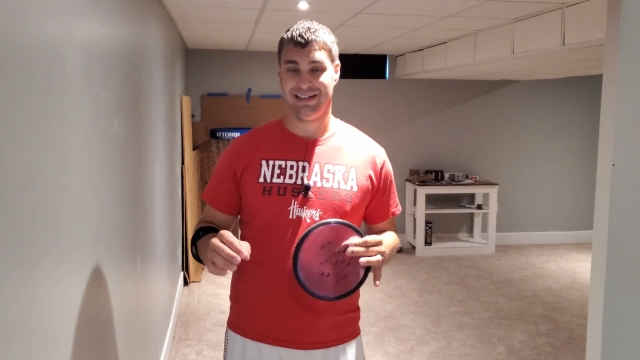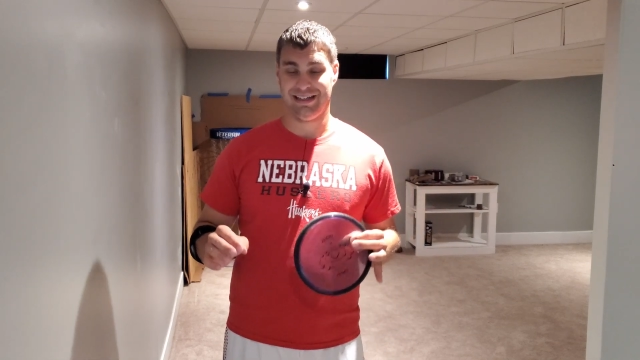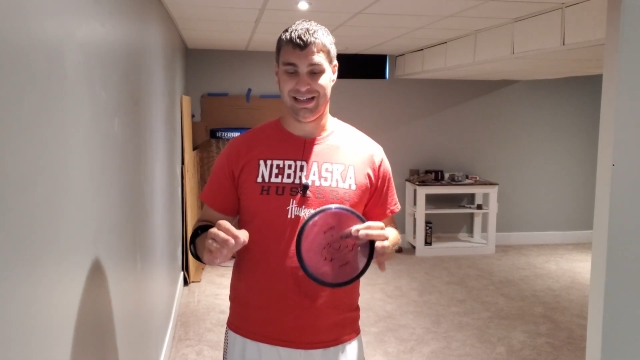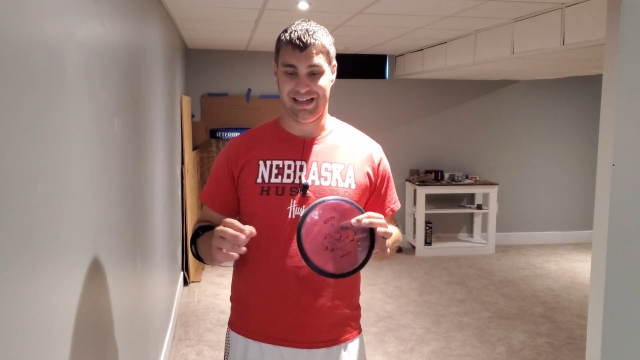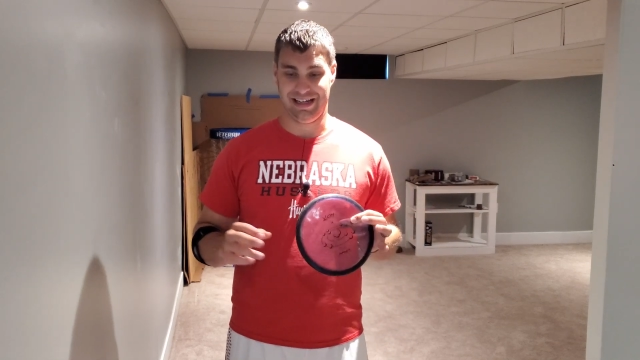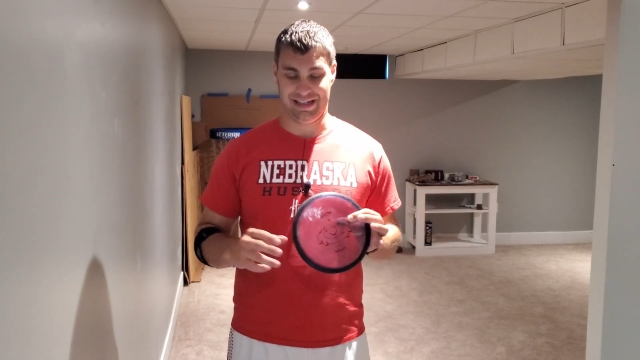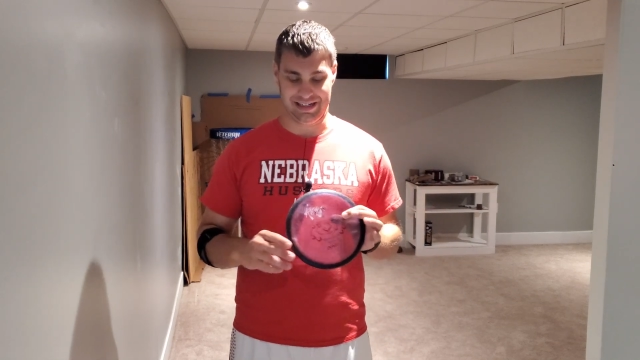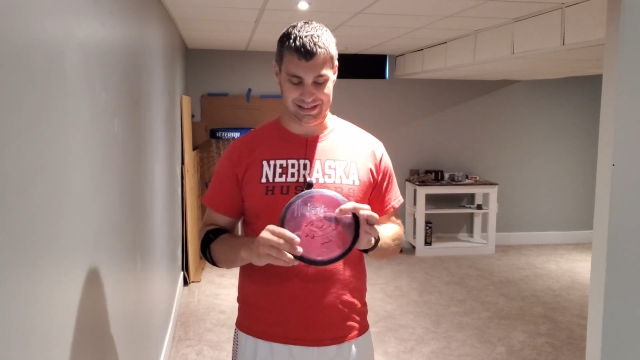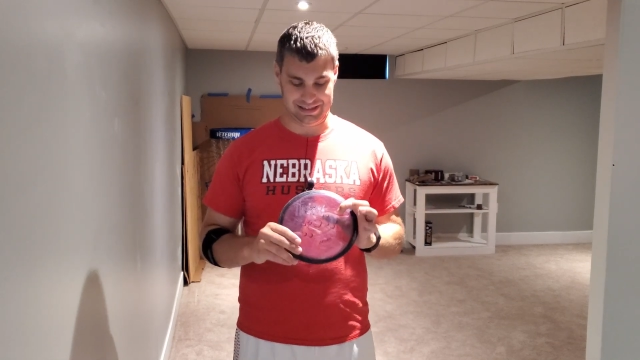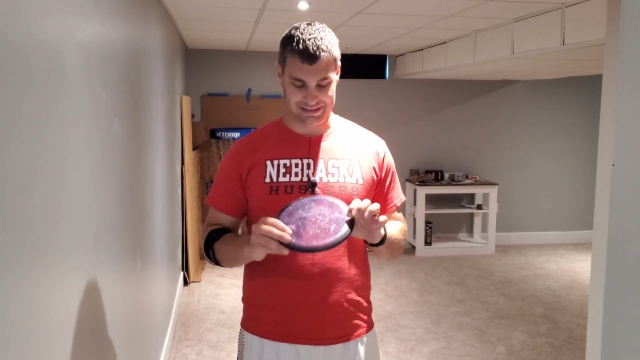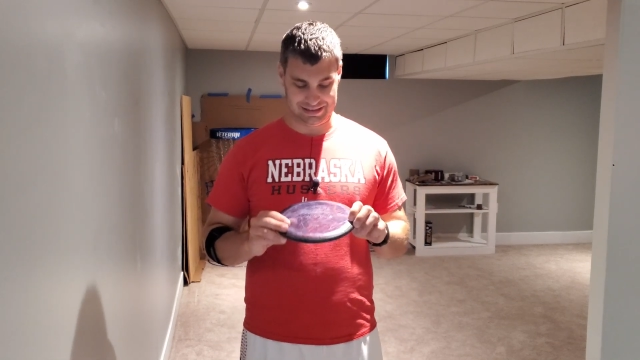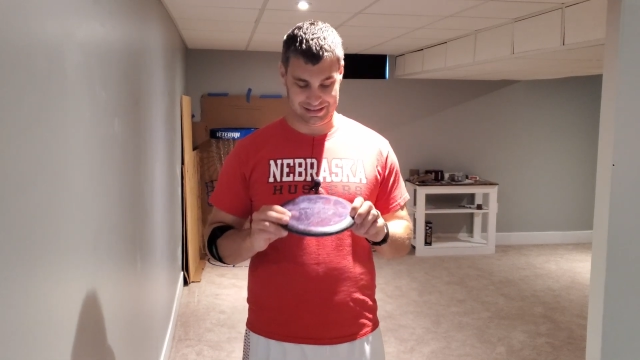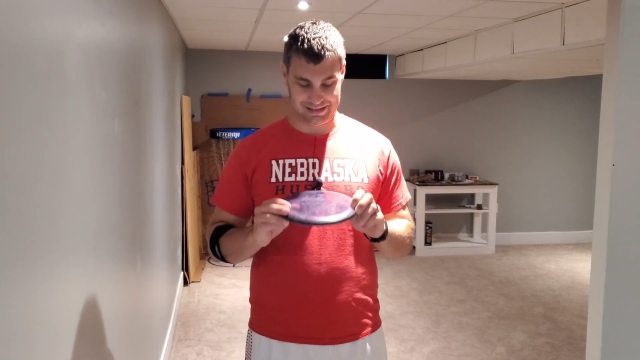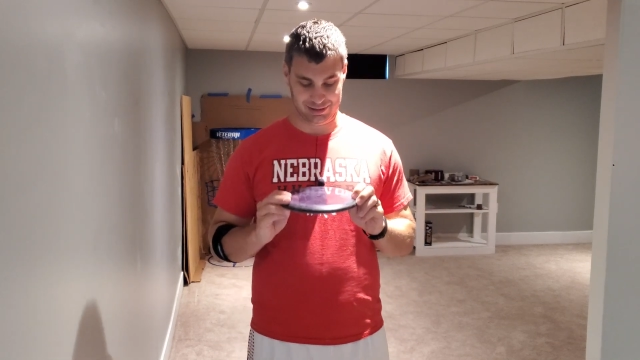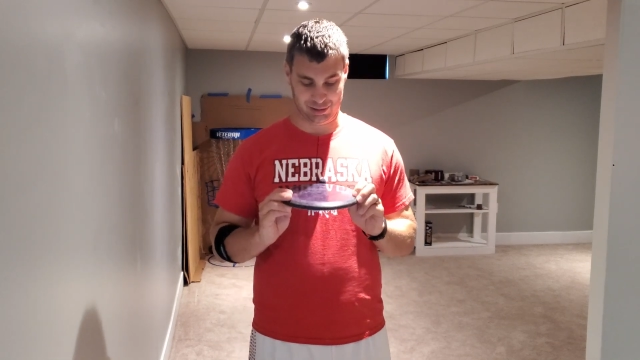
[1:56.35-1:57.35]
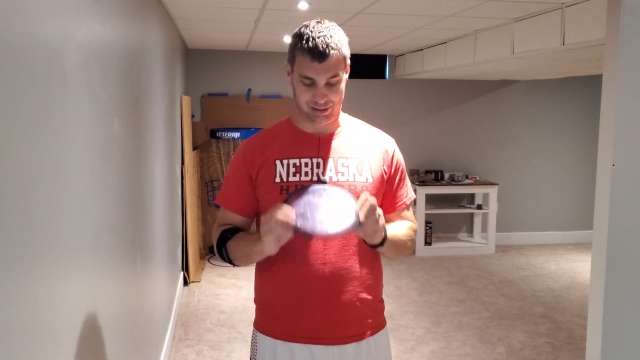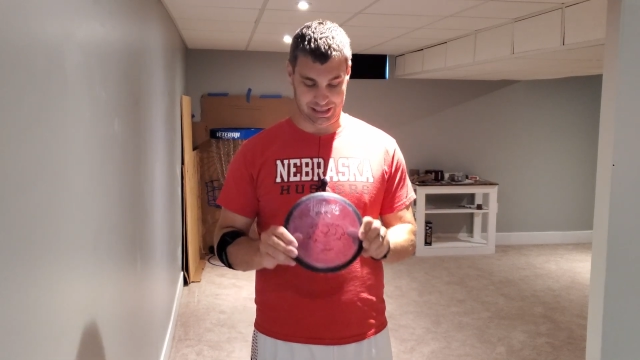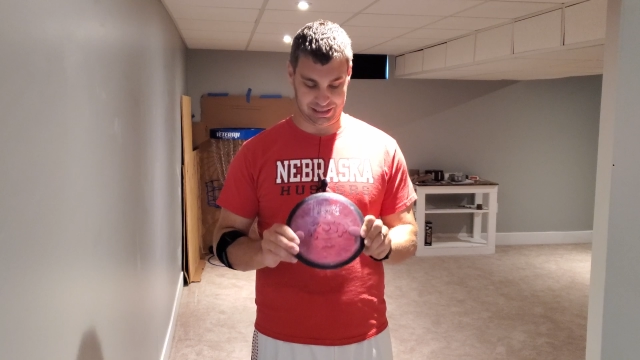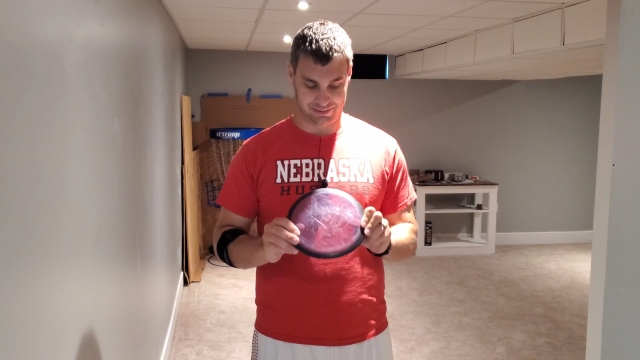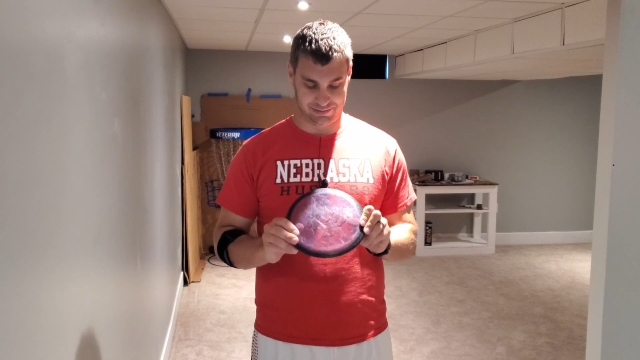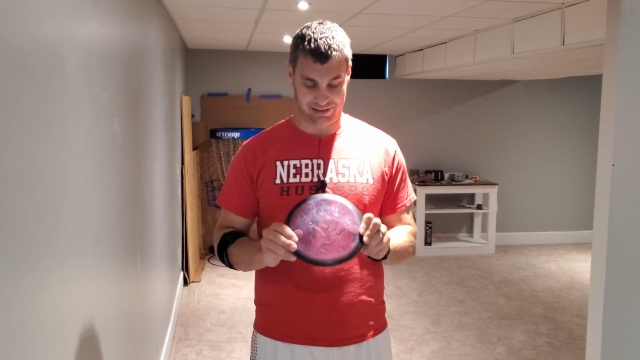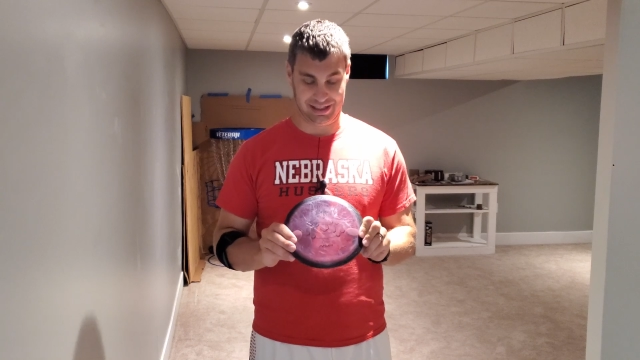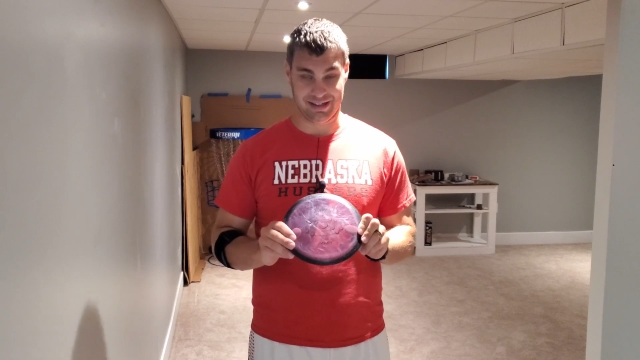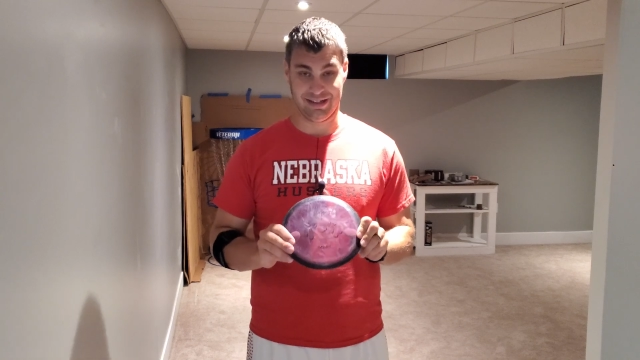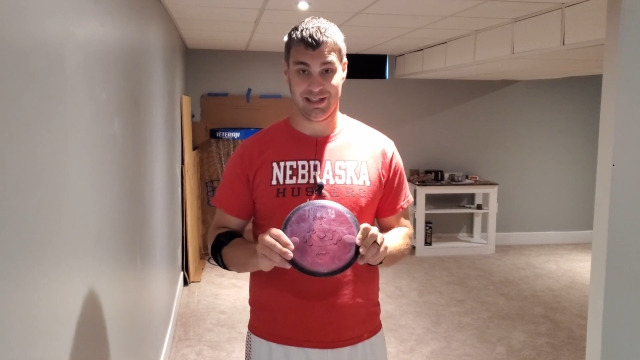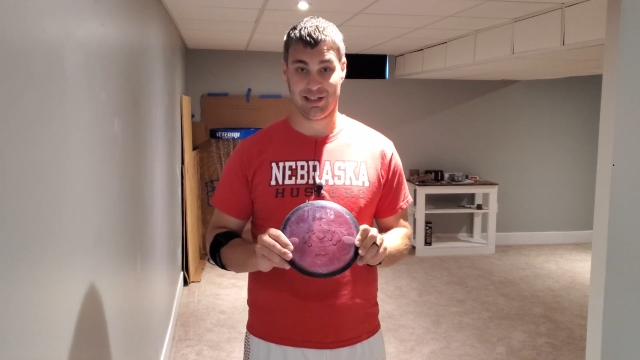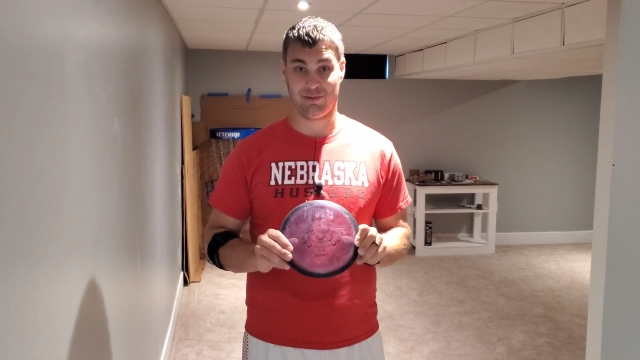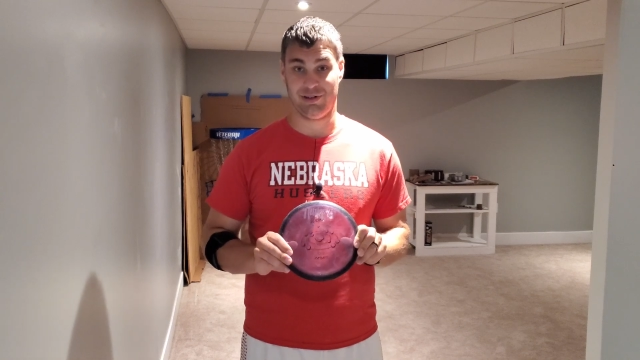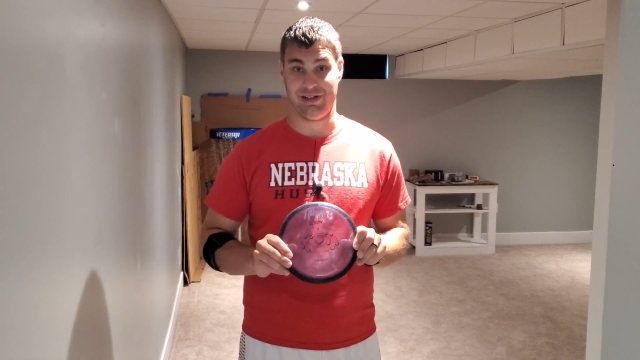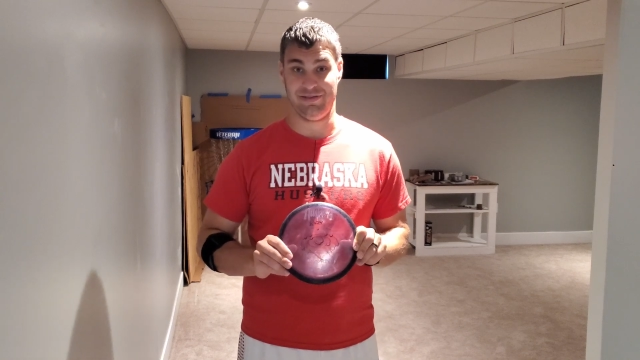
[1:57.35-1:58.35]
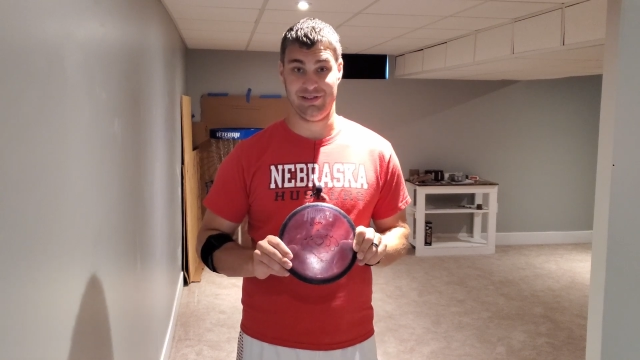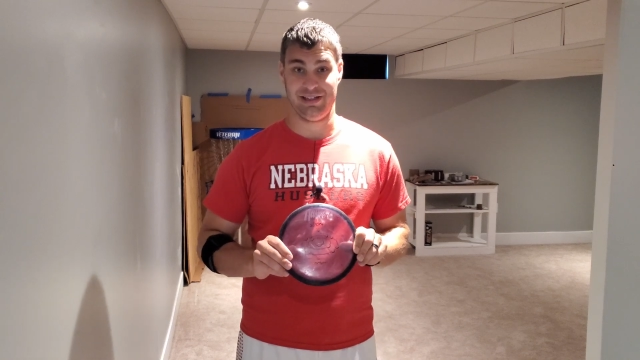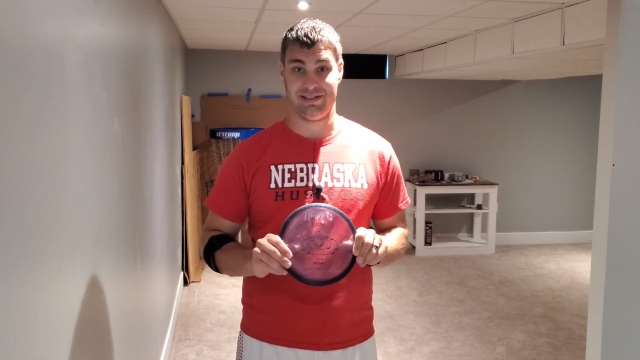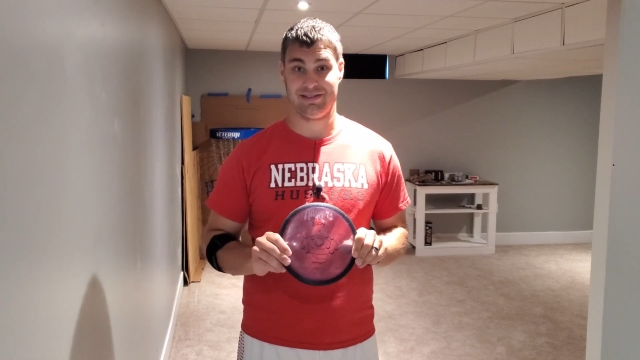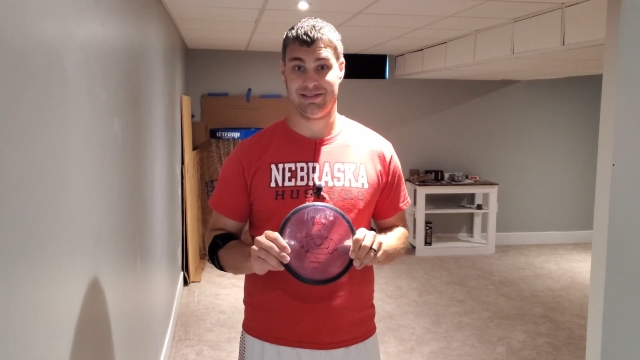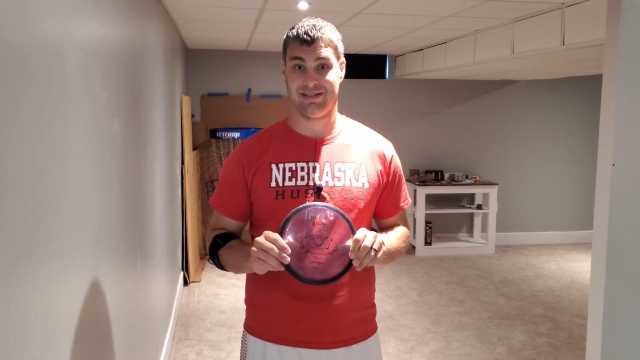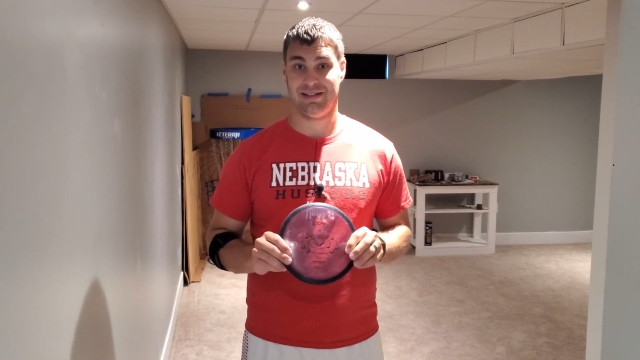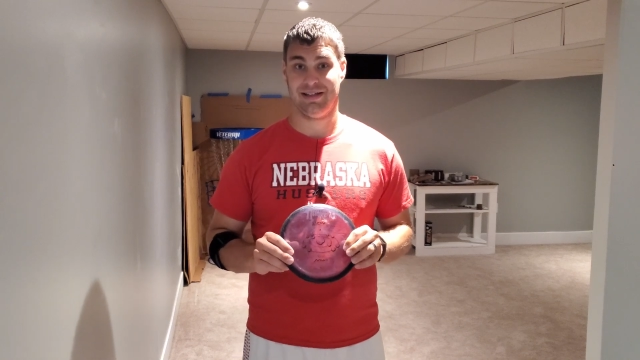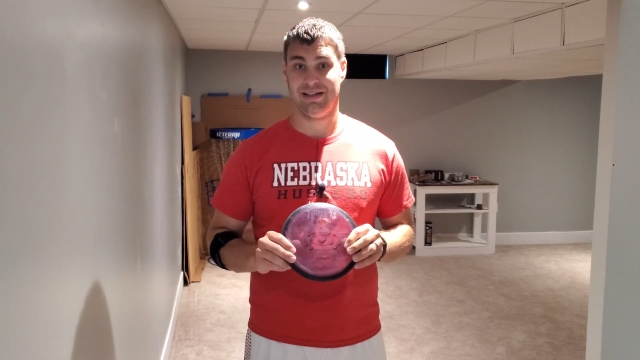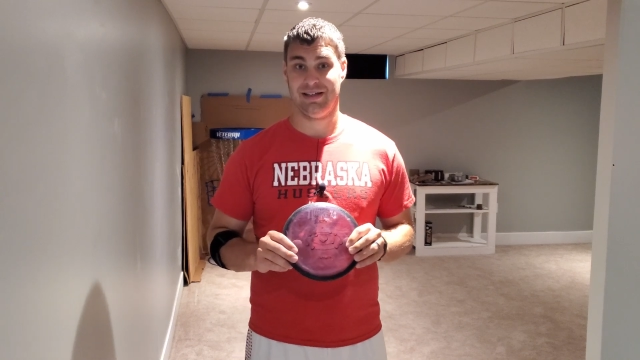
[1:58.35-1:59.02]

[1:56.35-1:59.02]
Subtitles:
and tried to find another one of these.